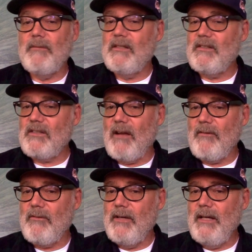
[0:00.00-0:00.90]

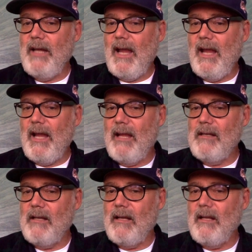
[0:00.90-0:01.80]
discovery,
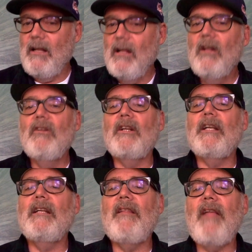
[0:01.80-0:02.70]
and look
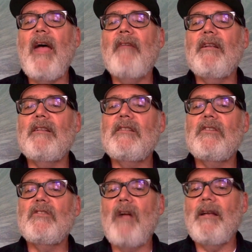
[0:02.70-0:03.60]
into the heavens
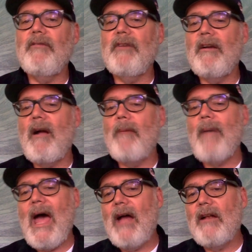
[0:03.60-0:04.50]
and trying to figure out
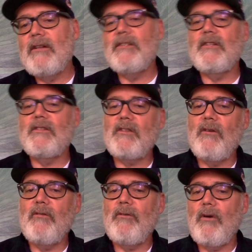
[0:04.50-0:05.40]
patterns and
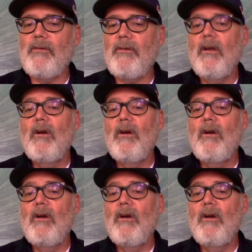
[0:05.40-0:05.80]
so forth,